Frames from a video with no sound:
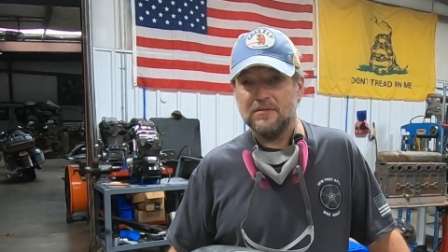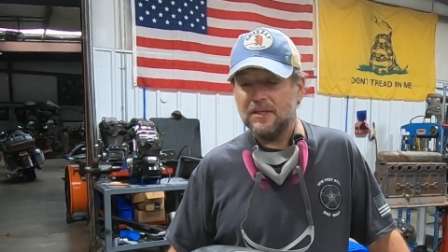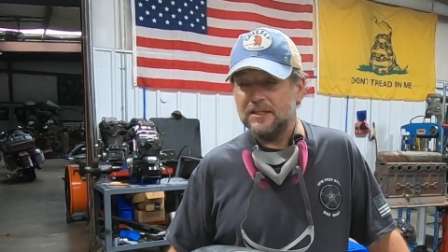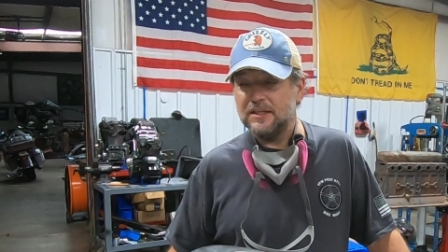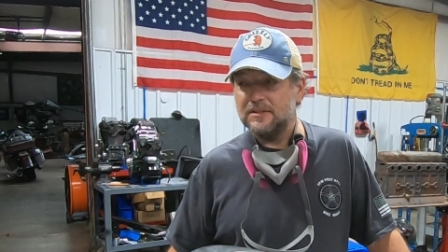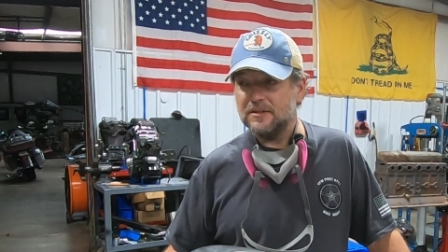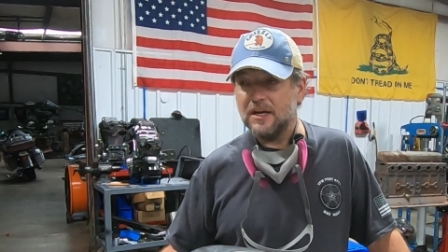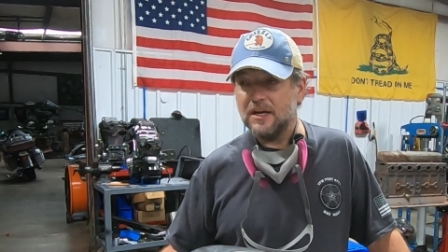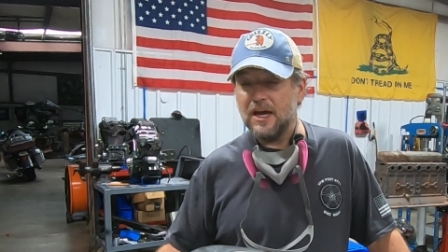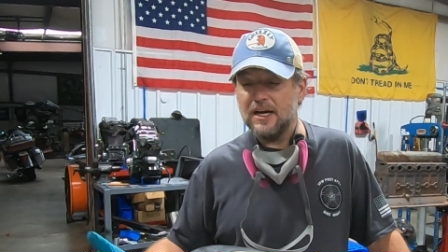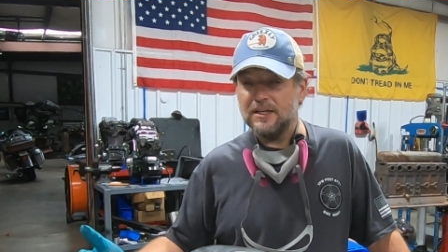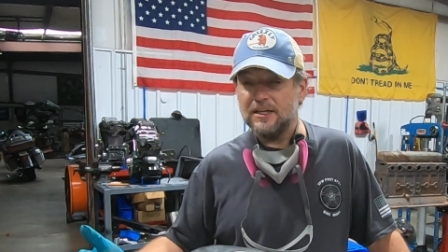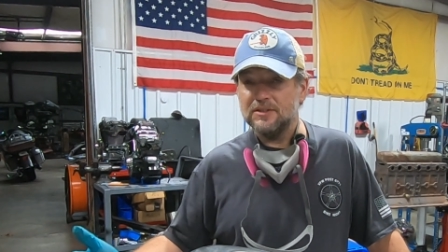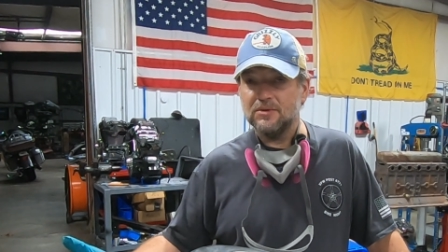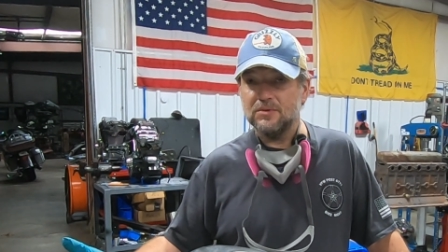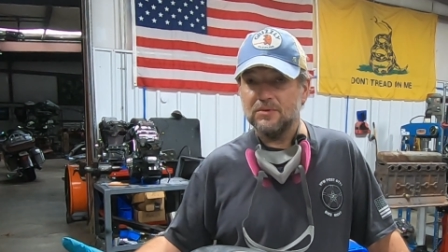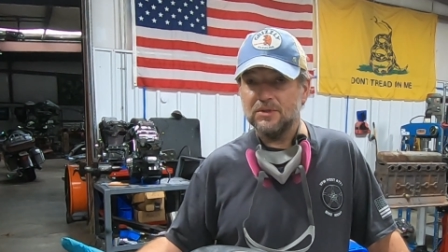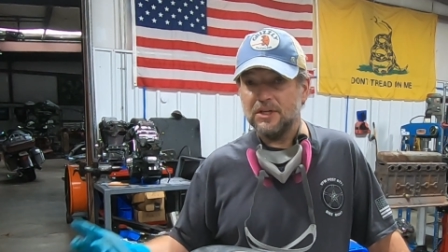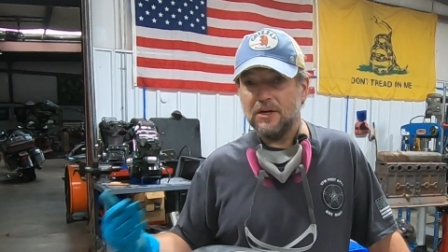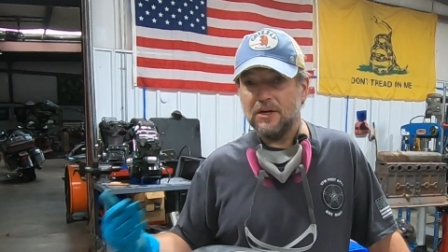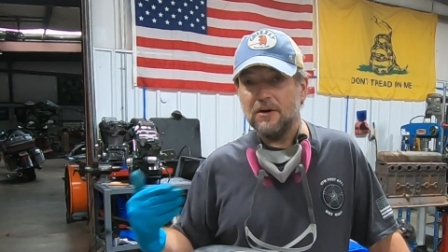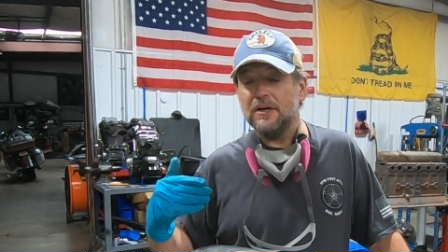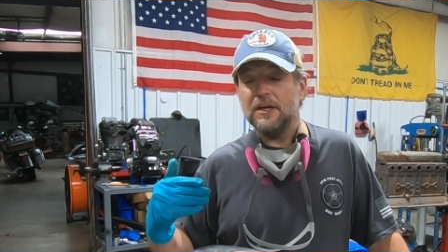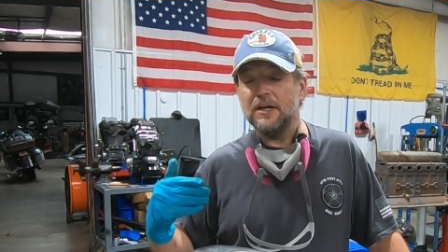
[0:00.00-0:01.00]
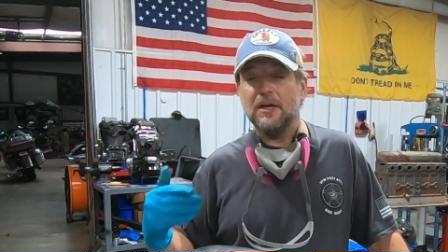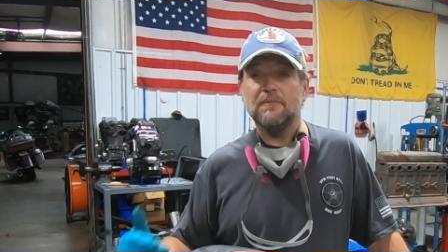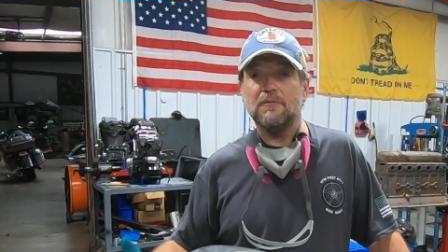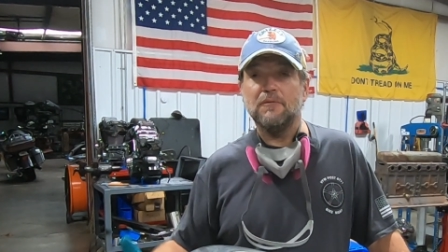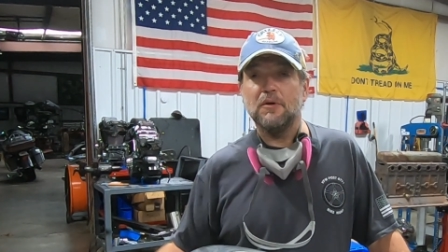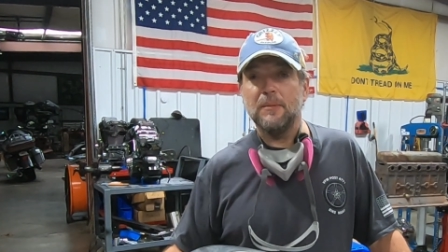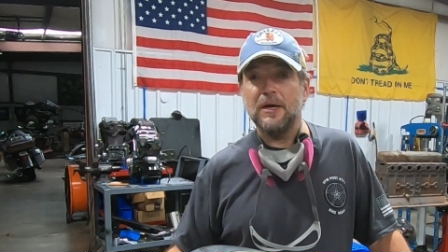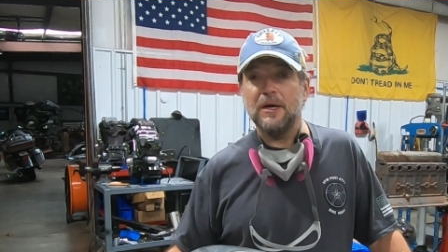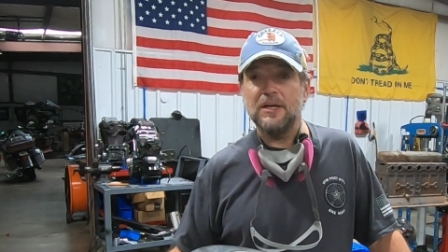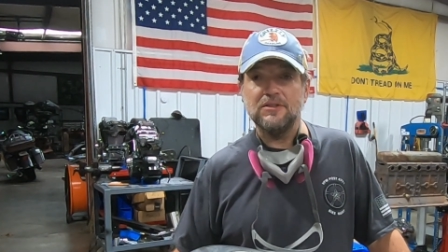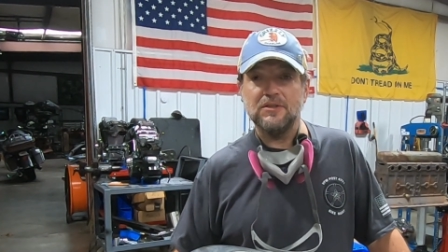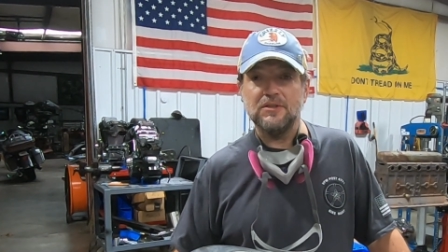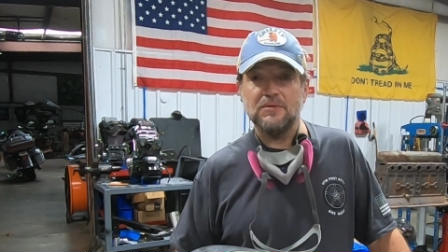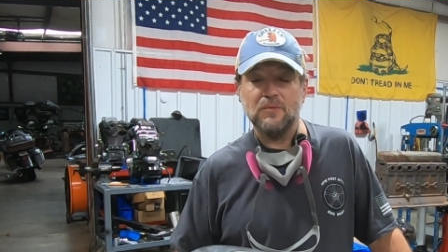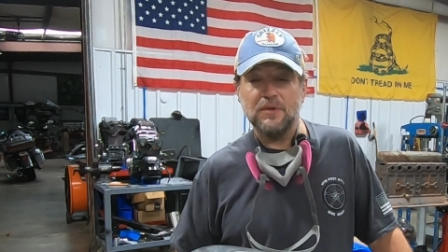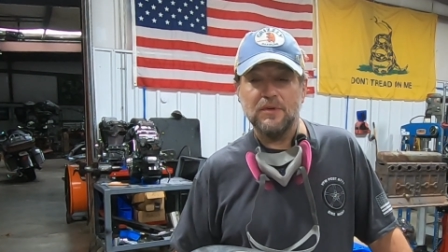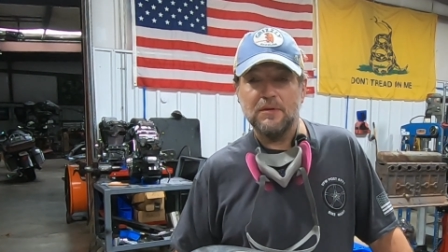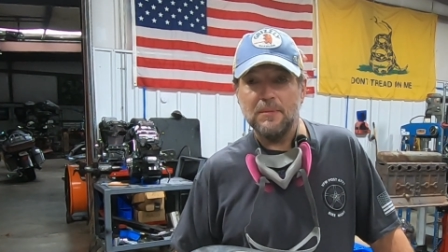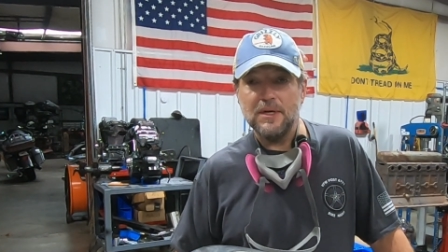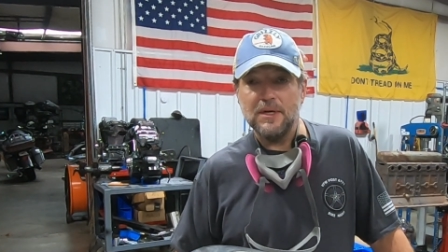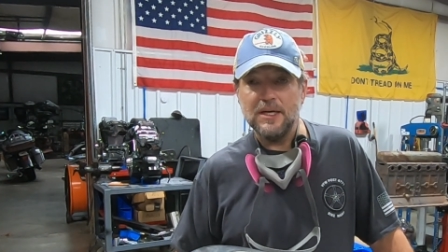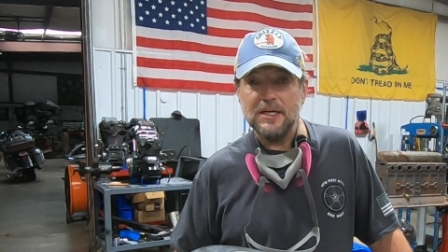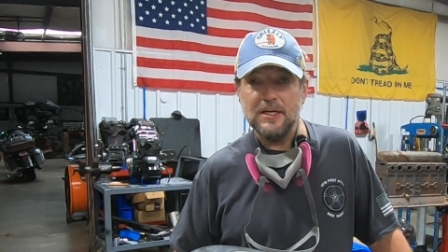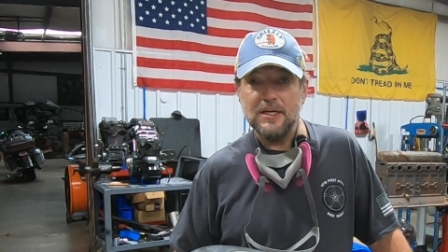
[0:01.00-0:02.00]
These guys are sharing information with
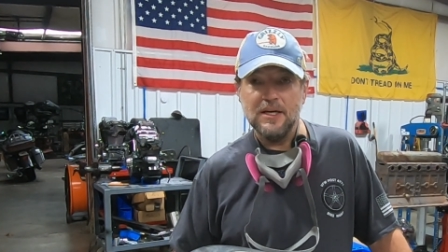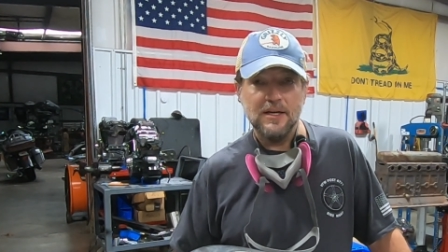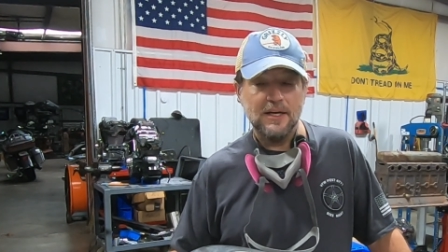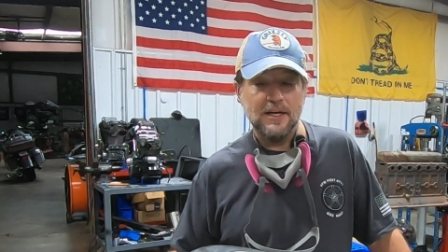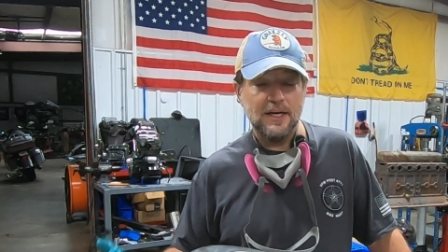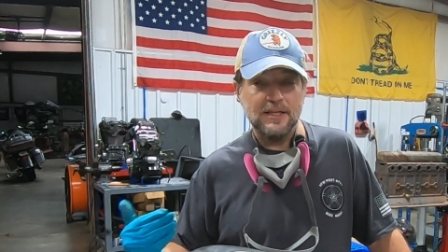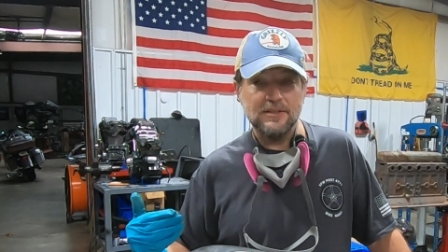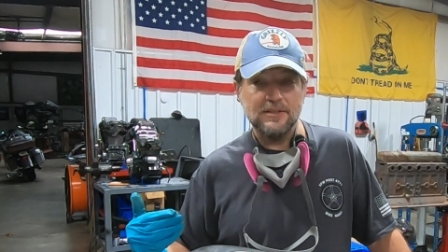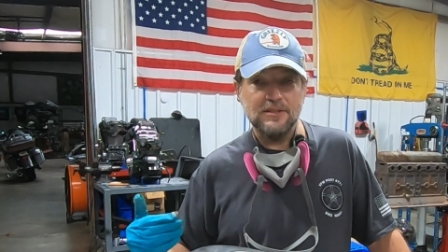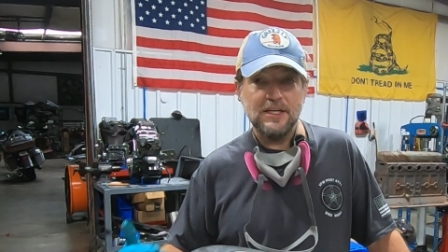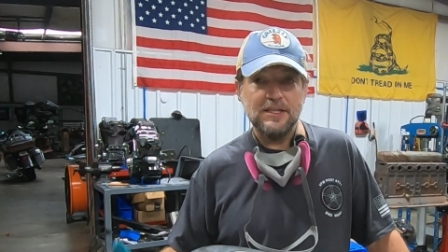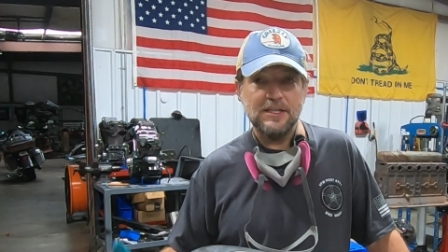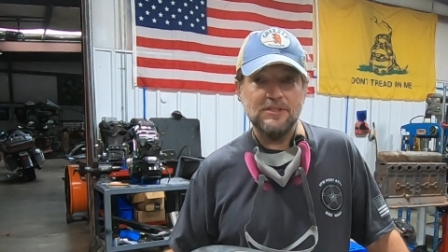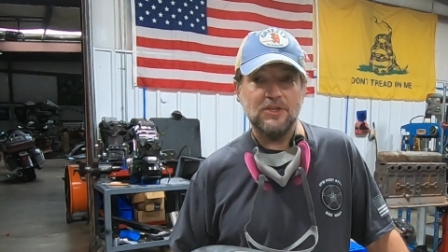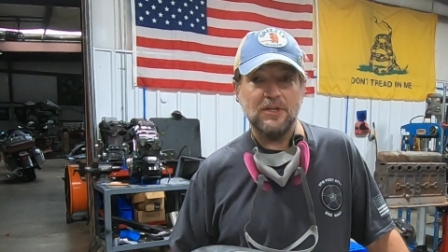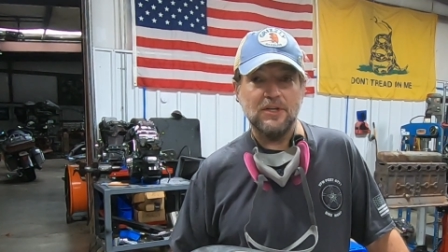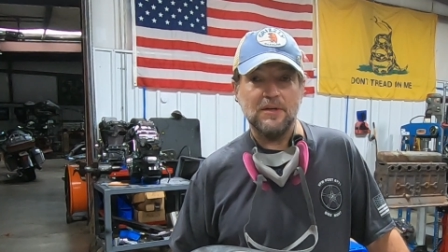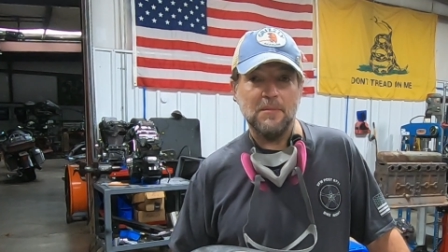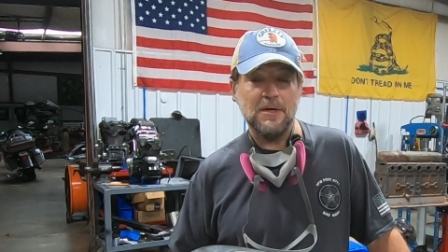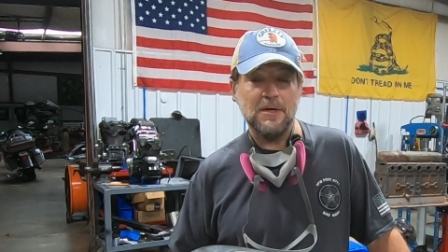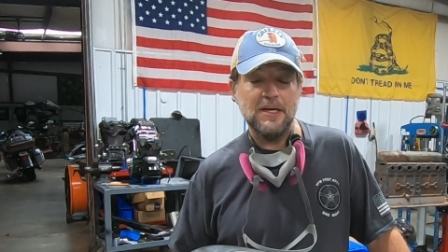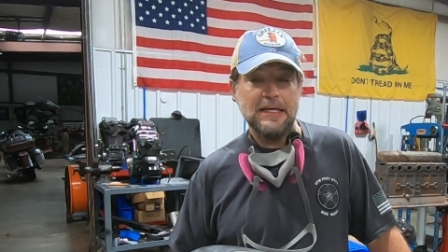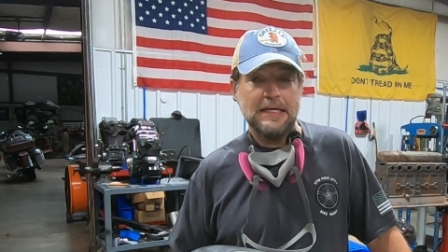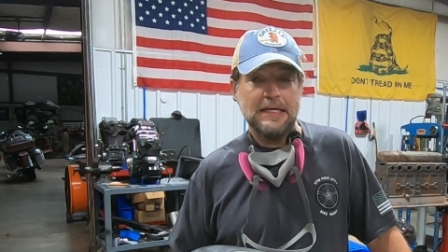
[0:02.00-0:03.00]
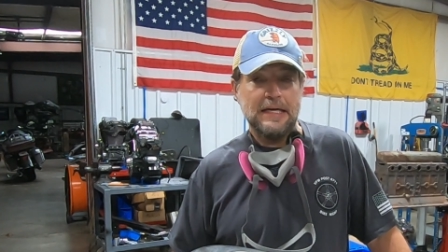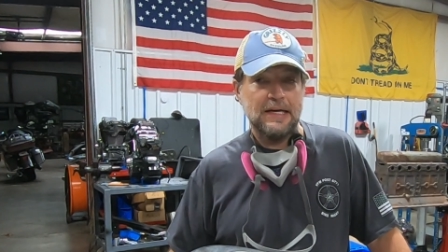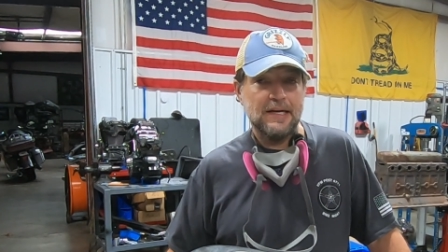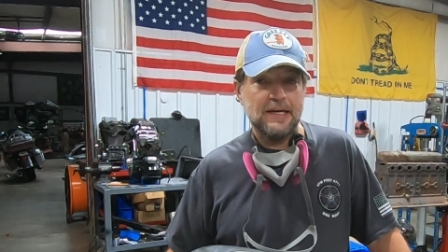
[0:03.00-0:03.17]
me and teaching me,